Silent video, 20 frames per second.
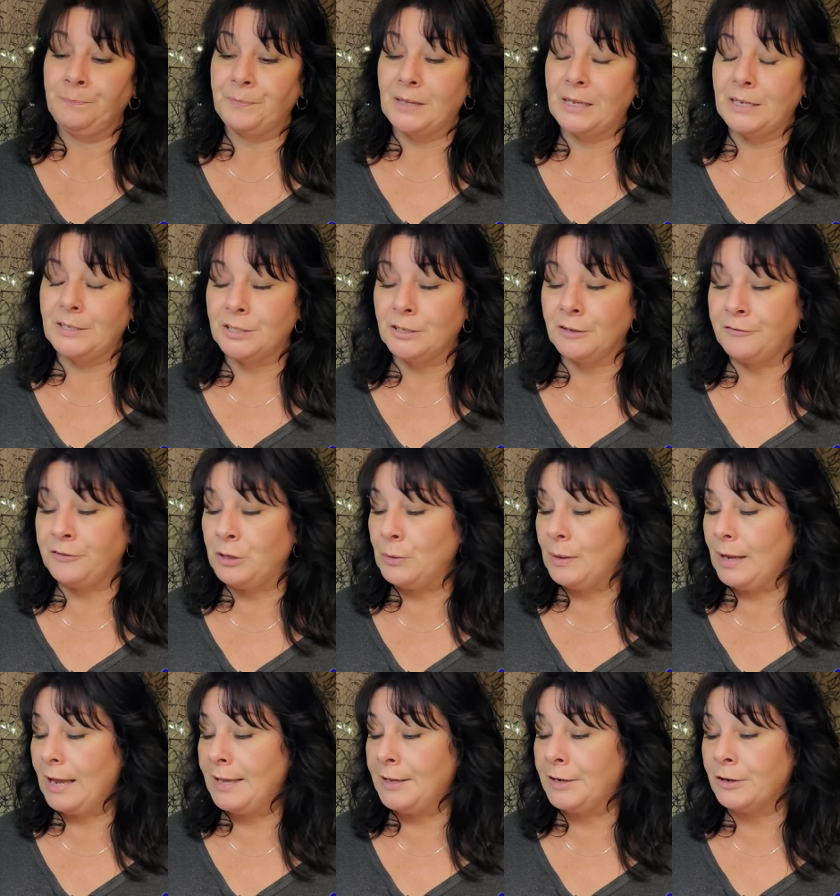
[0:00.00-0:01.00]
because if
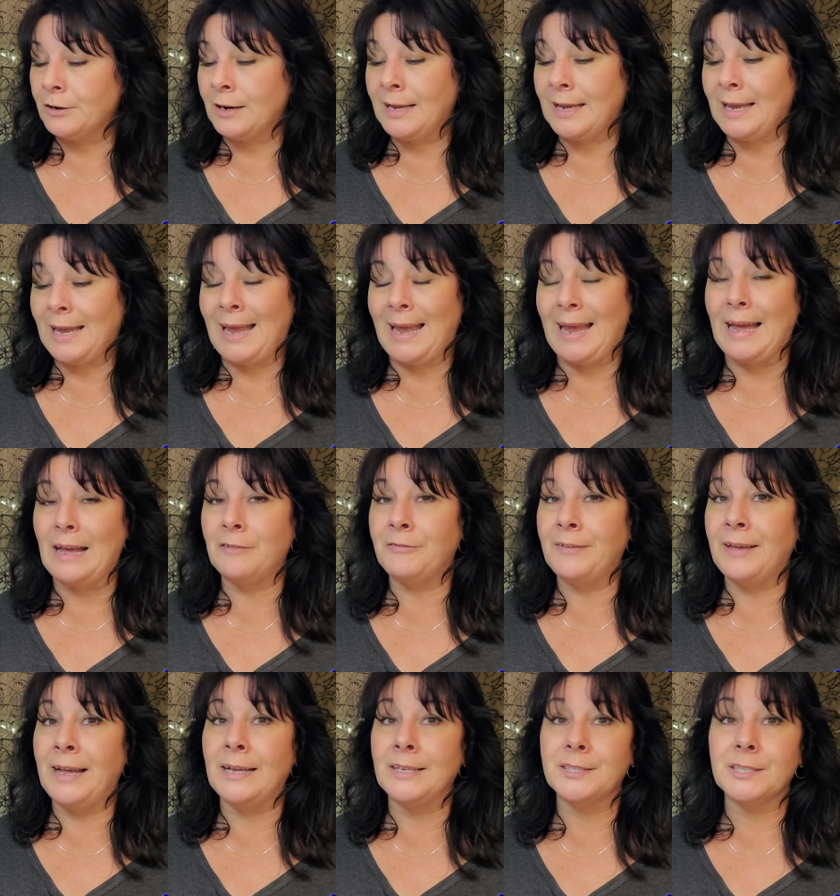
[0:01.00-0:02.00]
you enter it
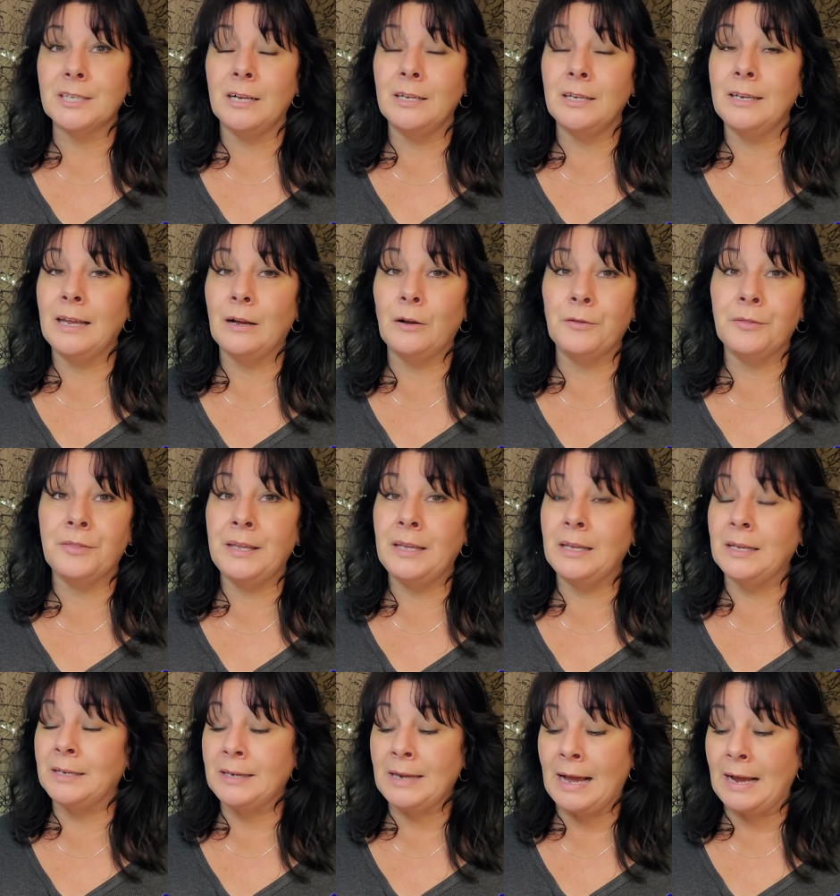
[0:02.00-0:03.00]
half-ass
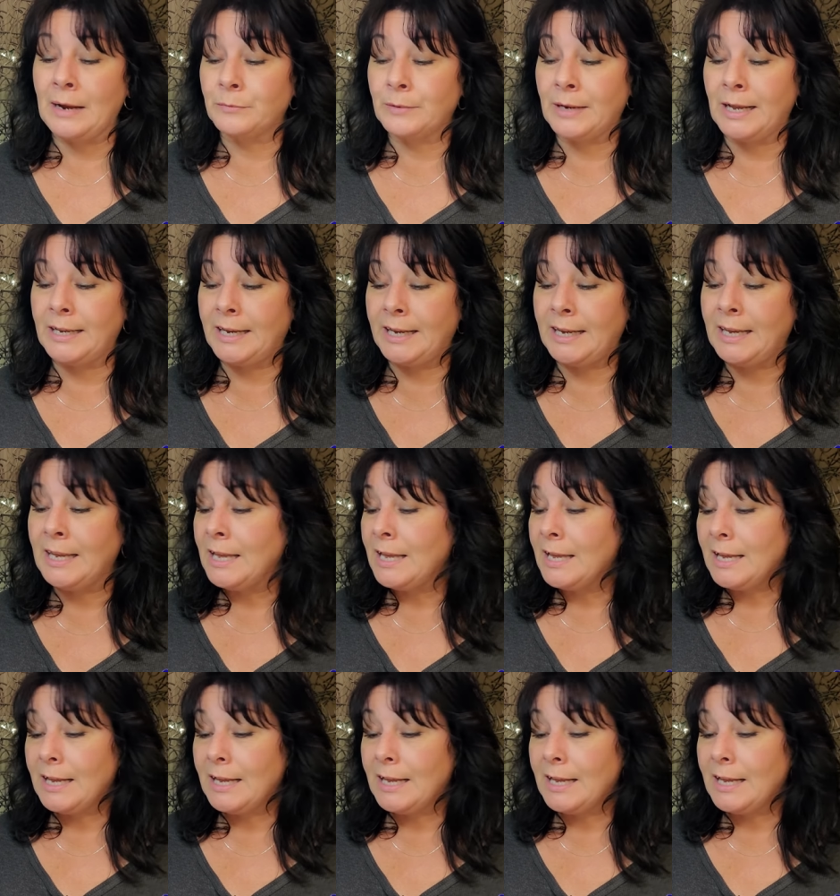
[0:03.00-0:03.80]
unhealthy and not ready